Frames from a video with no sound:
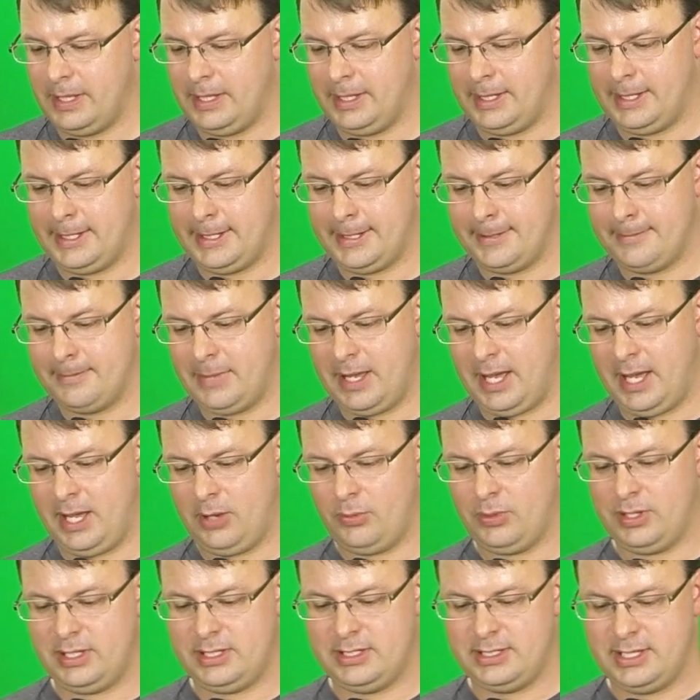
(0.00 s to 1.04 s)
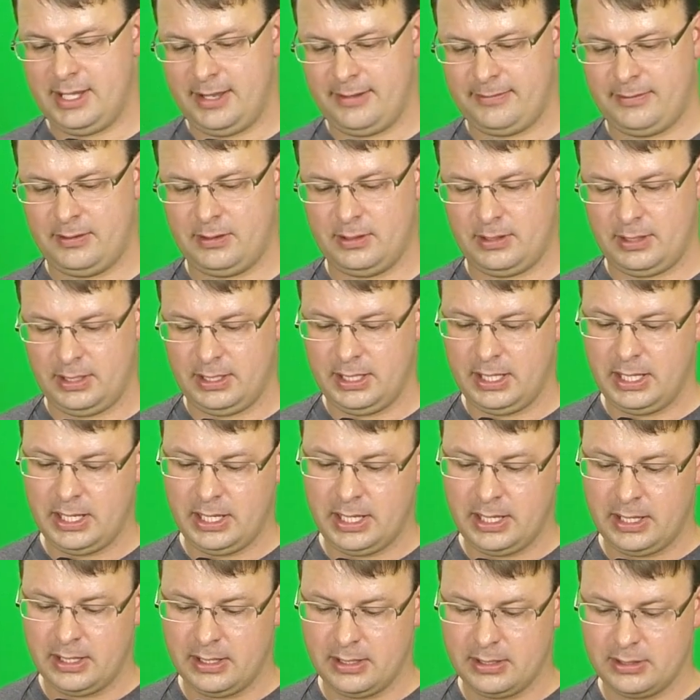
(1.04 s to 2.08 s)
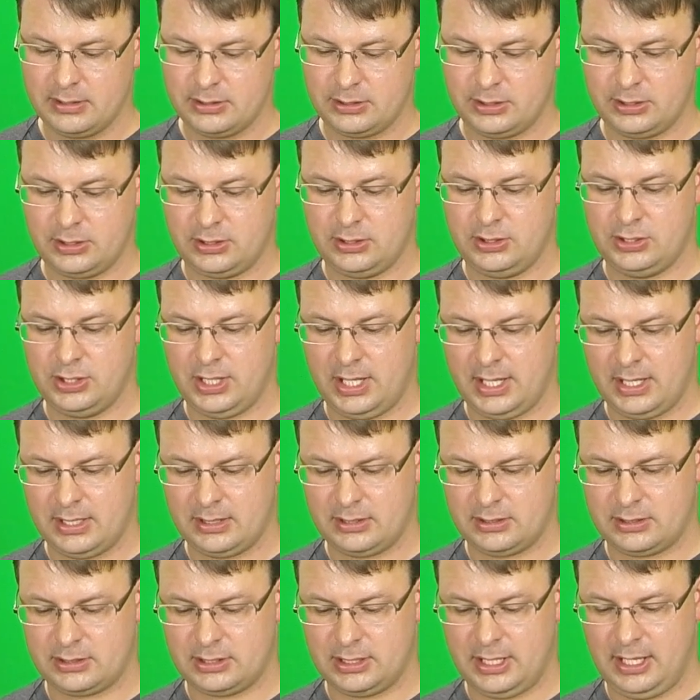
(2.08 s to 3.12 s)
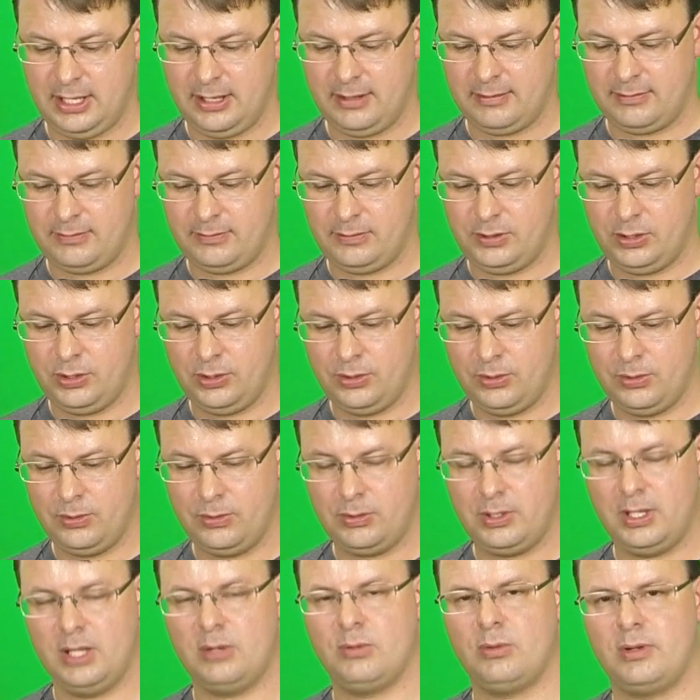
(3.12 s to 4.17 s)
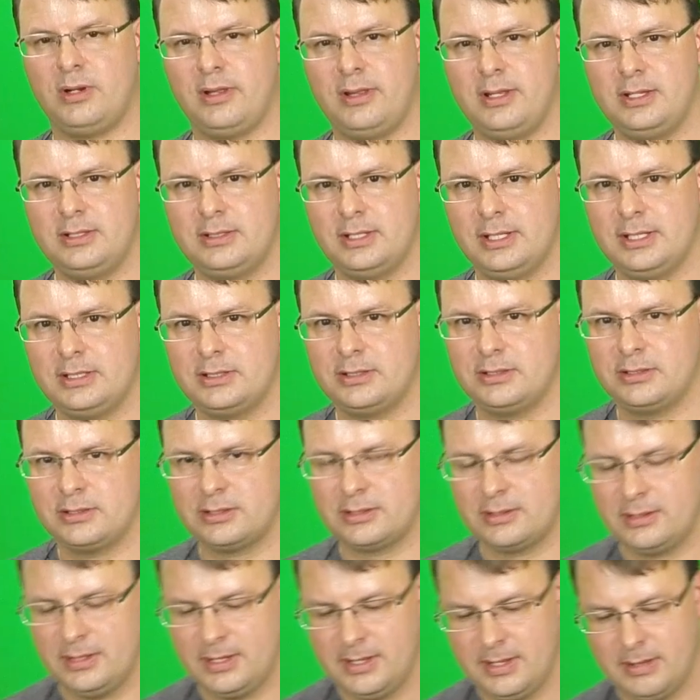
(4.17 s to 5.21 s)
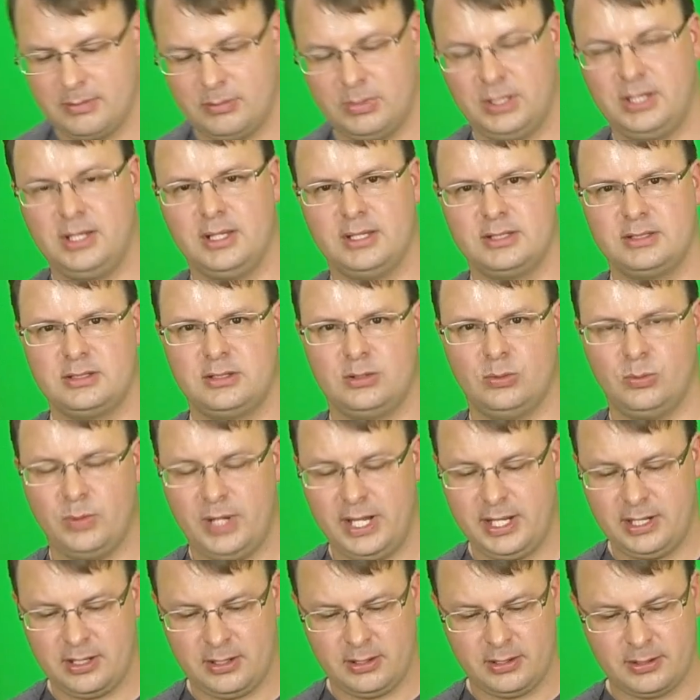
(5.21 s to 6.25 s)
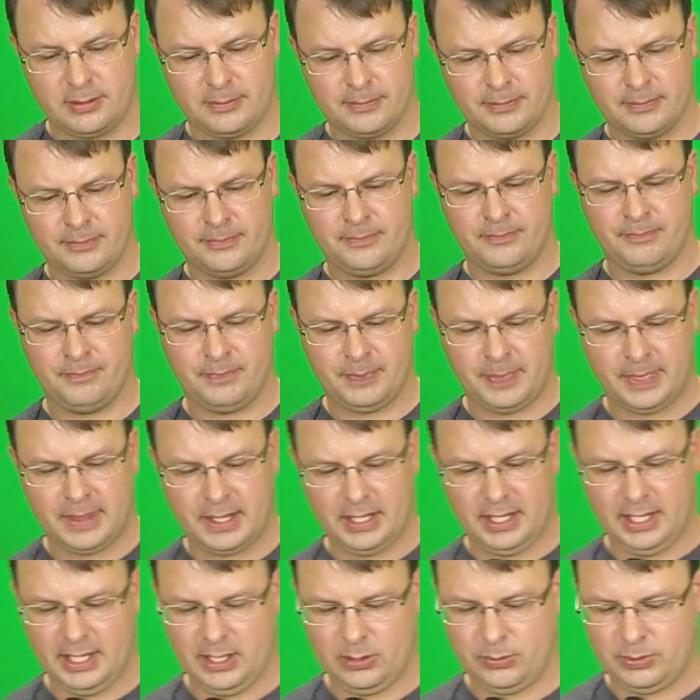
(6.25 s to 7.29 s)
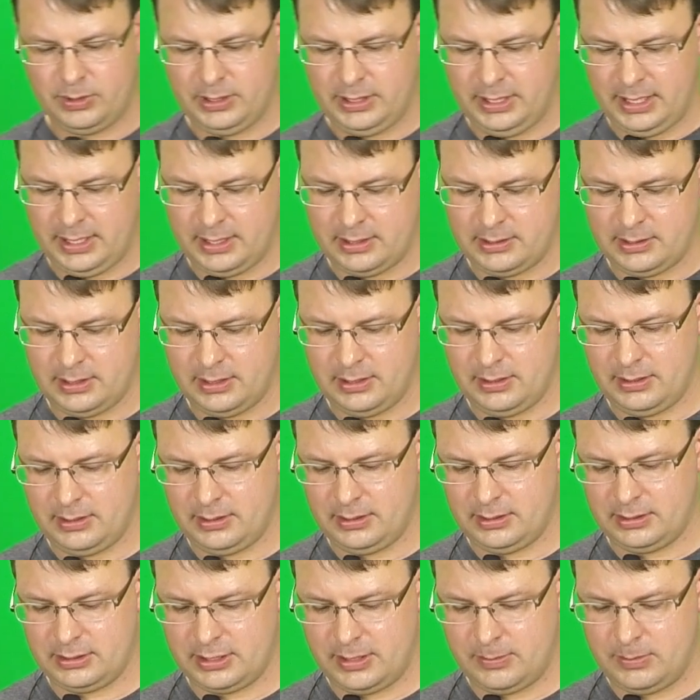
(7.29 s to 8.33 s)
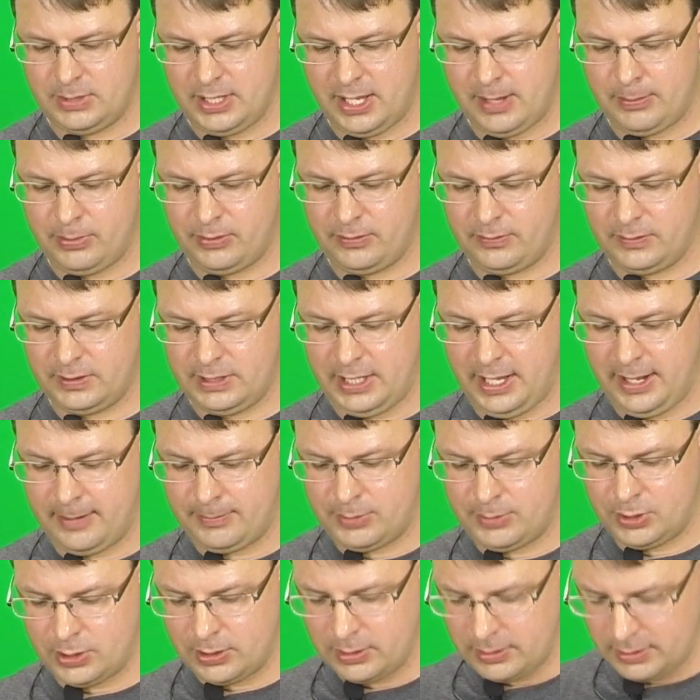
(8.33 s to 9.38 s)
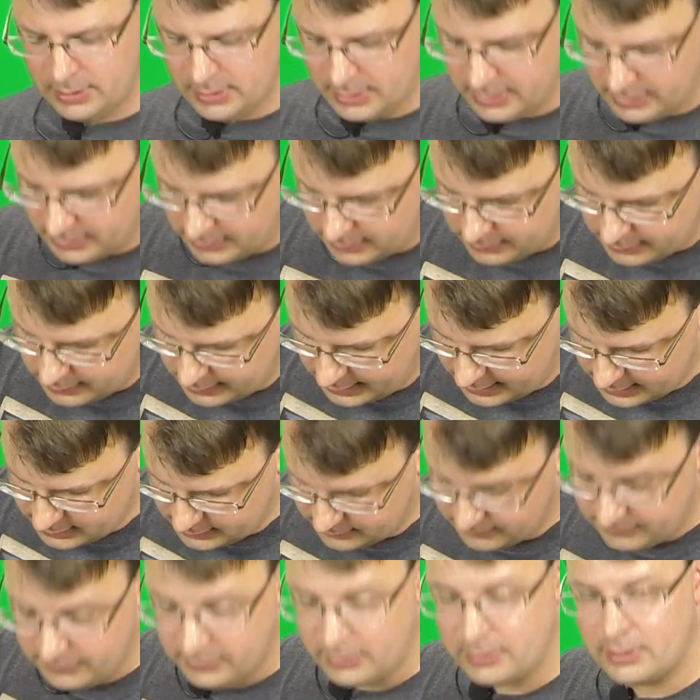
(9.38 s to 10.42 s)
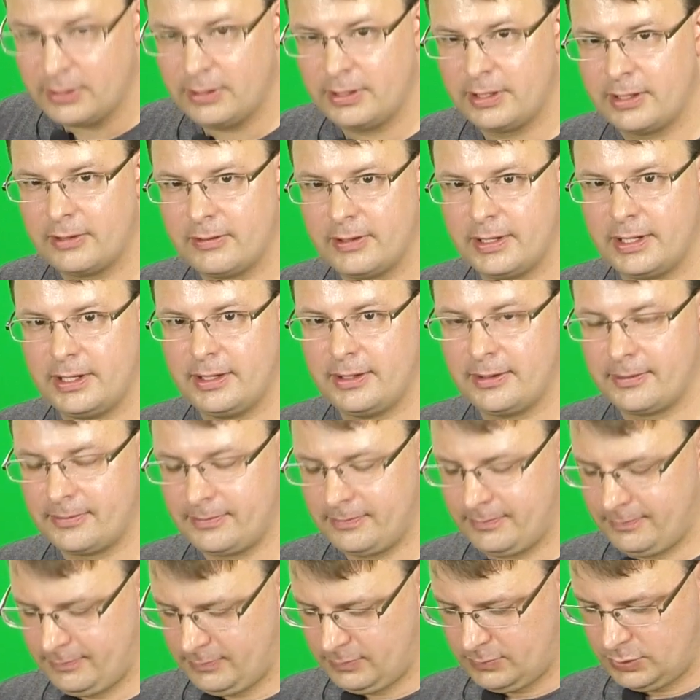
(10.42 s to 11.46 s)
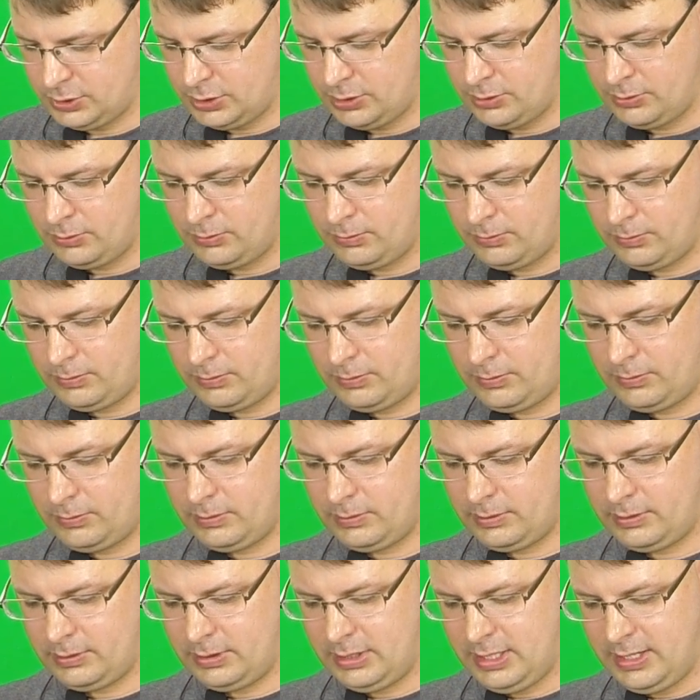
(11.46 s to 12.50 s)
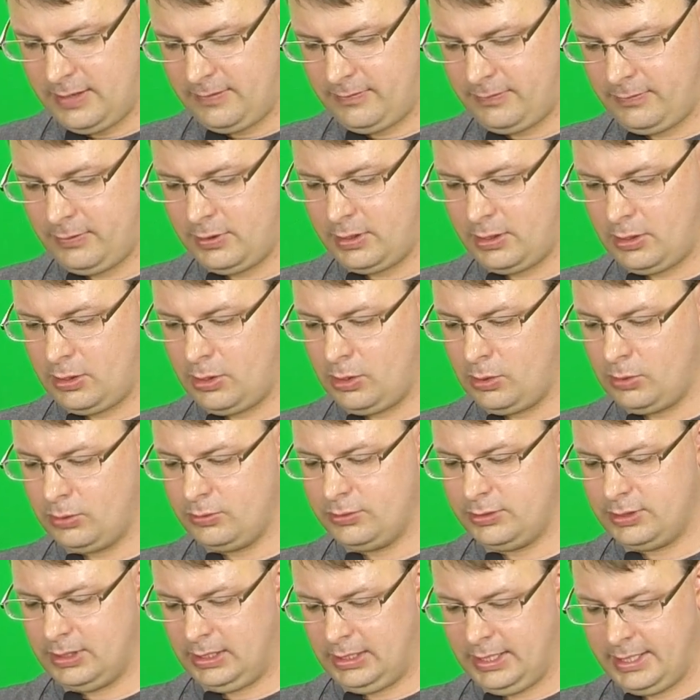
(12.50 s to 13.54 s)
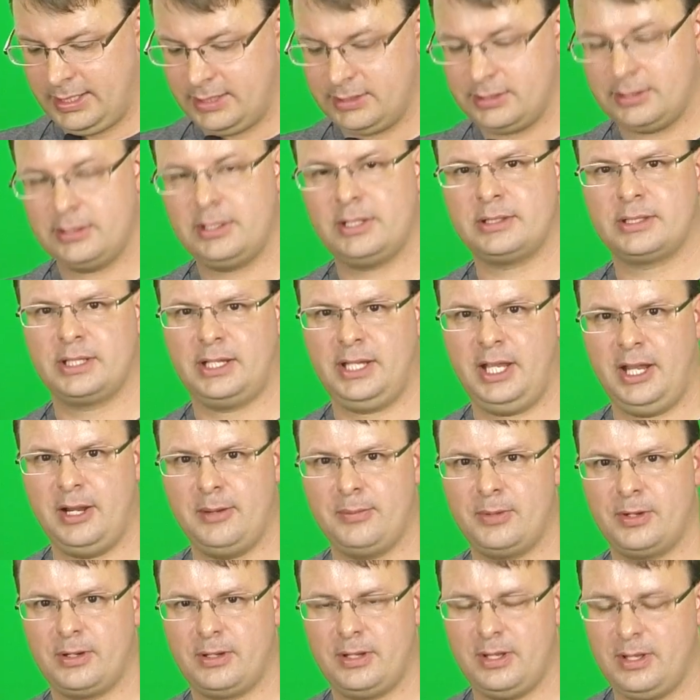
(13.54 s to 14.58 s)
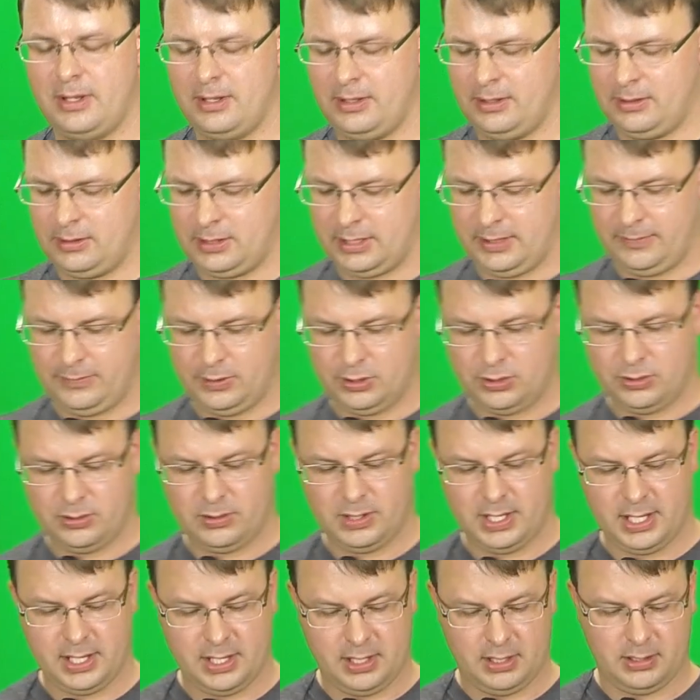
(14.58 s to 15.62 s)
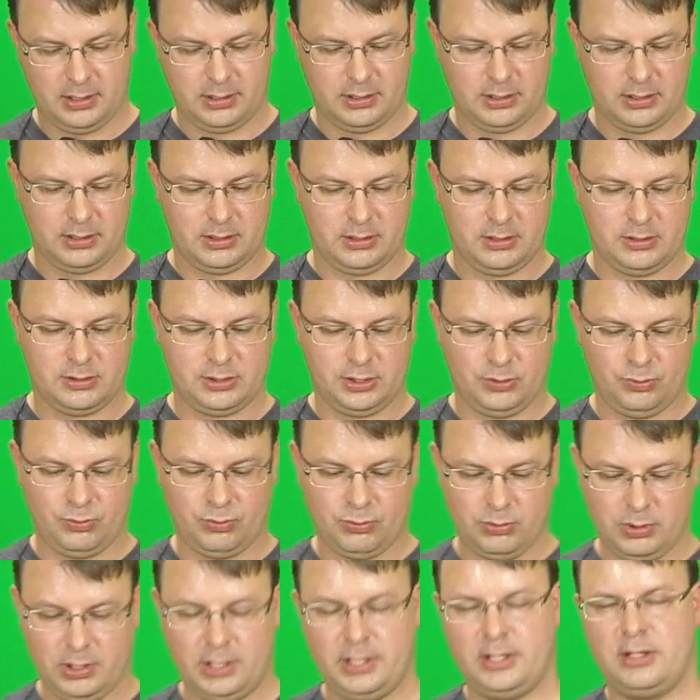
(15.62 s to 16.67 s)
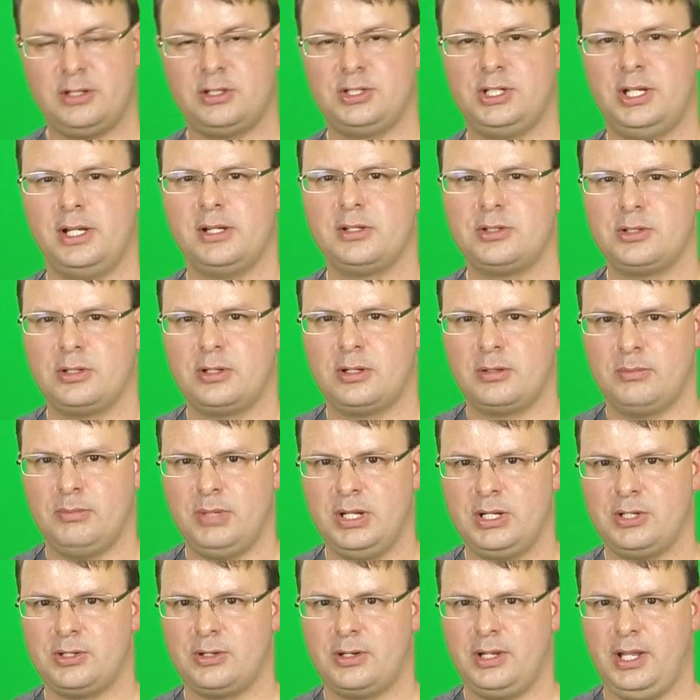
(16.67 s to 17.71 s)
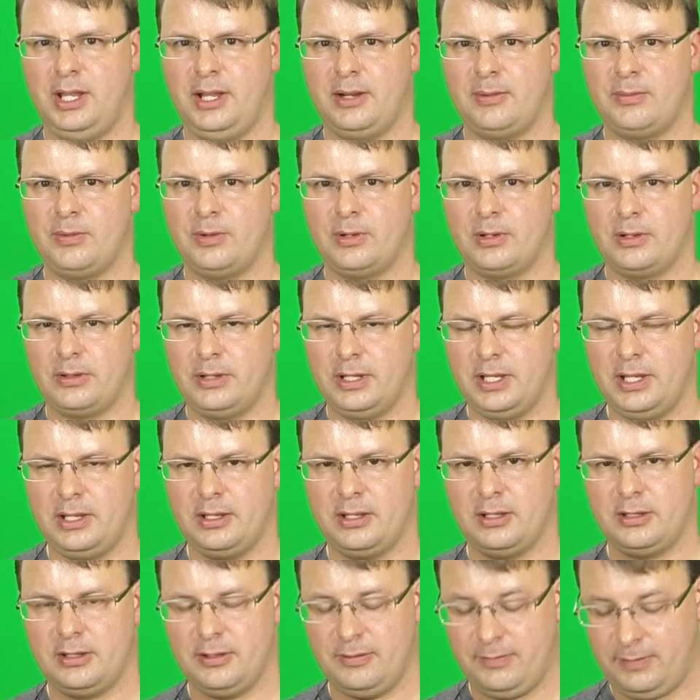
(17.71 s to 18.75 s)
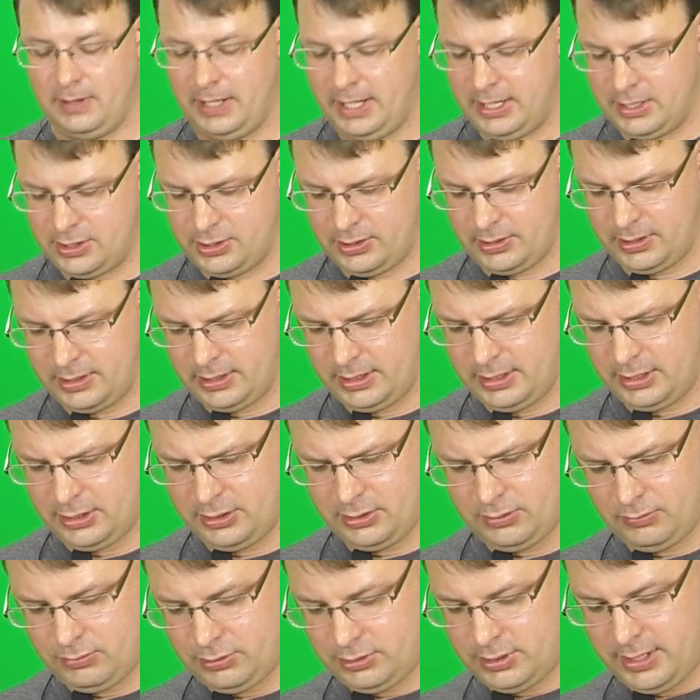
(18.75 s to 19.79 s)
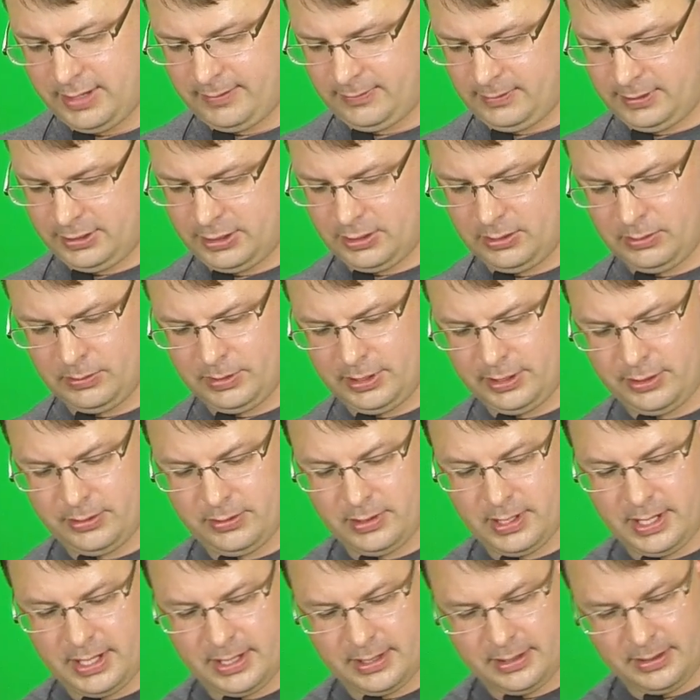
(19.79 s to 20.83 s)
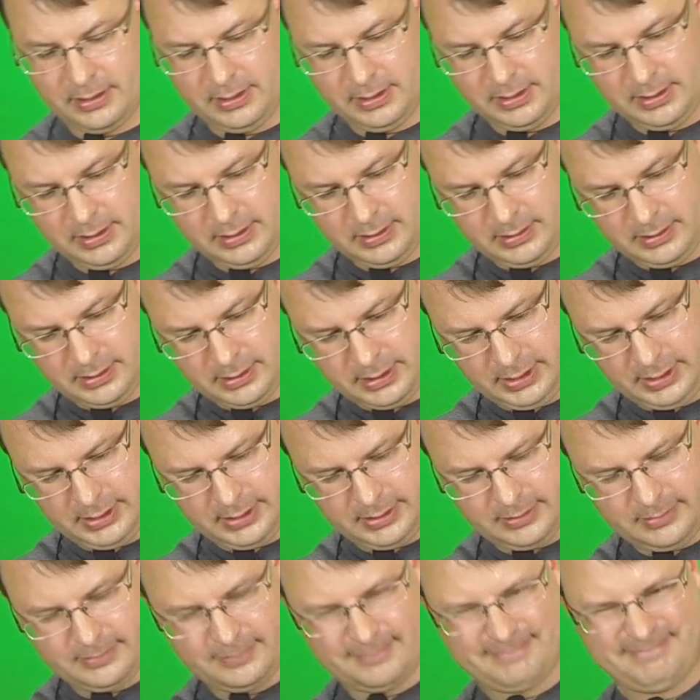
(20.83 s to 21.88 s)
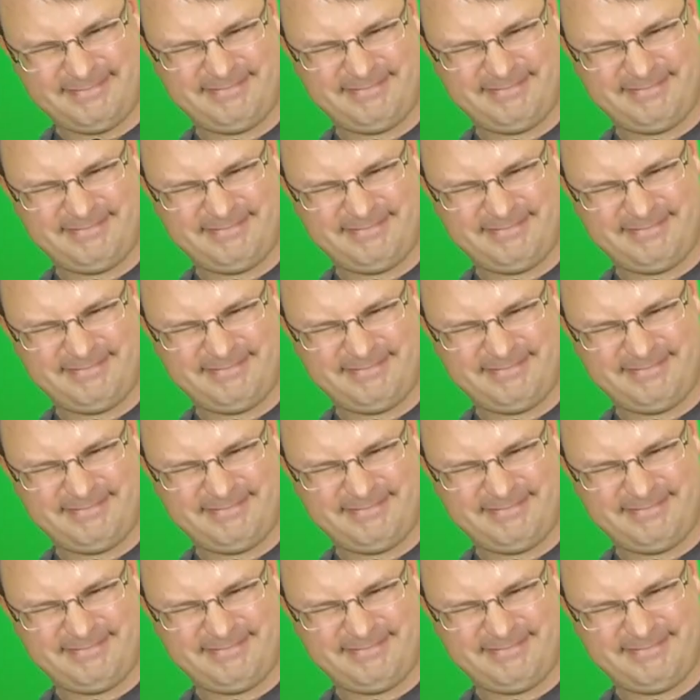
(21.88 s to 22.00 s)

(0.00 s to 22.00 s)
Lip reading: I would definitely suggest, if you get one of these lenses, because of the weight on them, I would get some type of adapter that has a foot on it right here. So the foot holds the lens and not the camera. If you do that, there's a really good chance you're going to bend your camera, the flange on it, and you definitely don't want to do that.